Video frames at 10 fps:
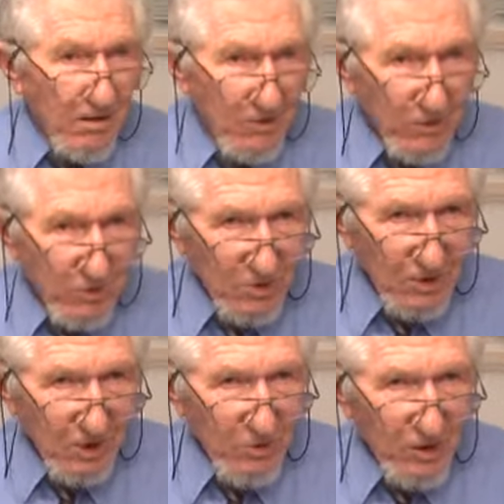which was
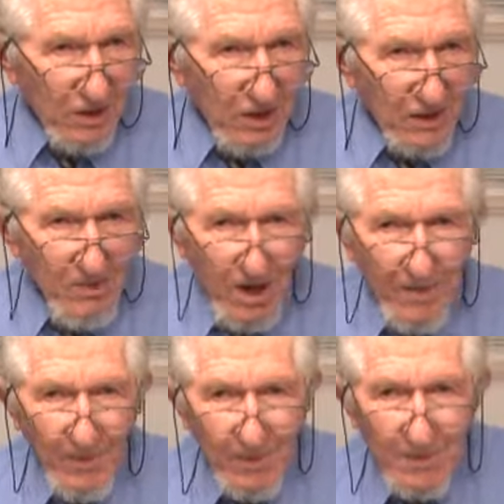included in the lecture,
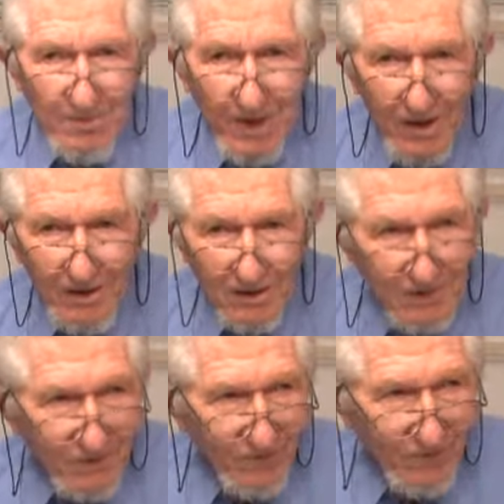Malbim is a modern
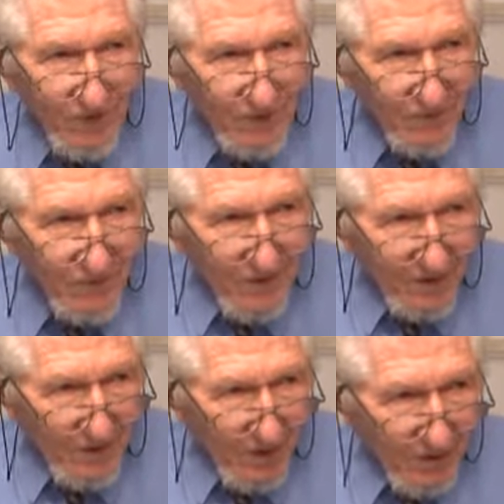philosophy,
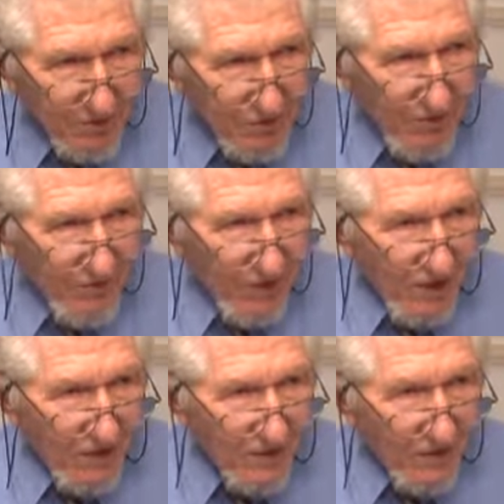a modern Torah
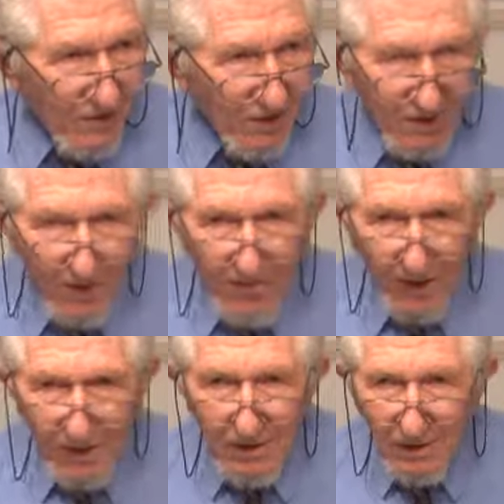philosopher.
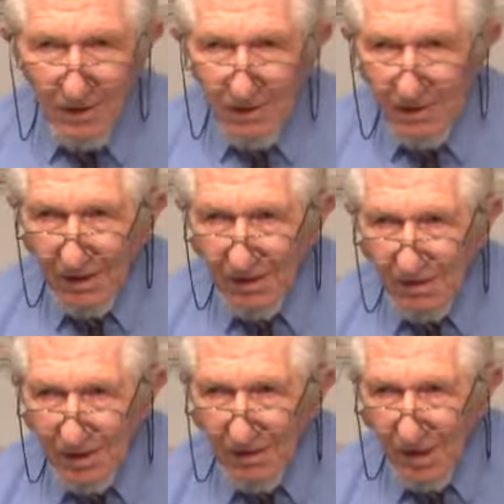But
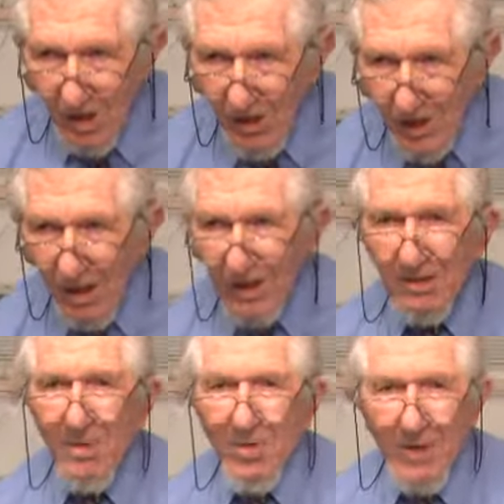he's still going on
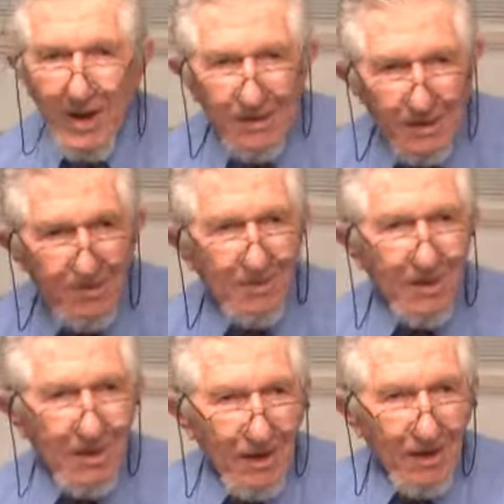the
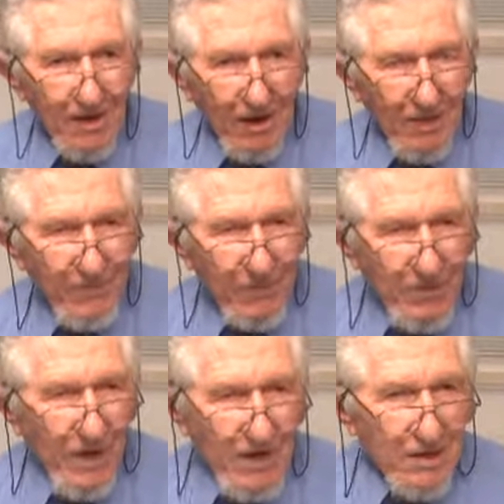momentum of the
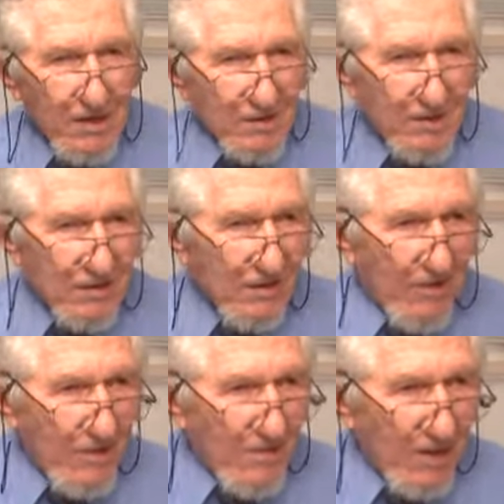greatness
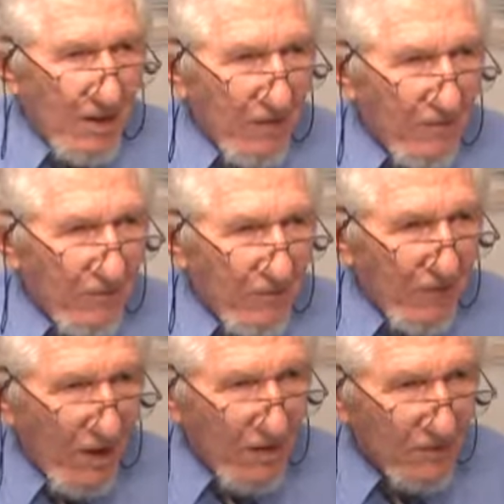of the medieval
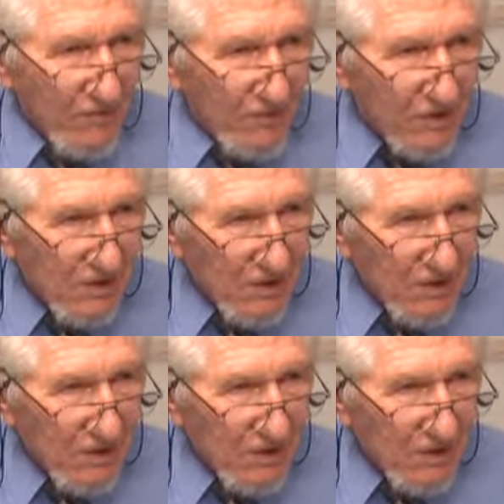philosophers.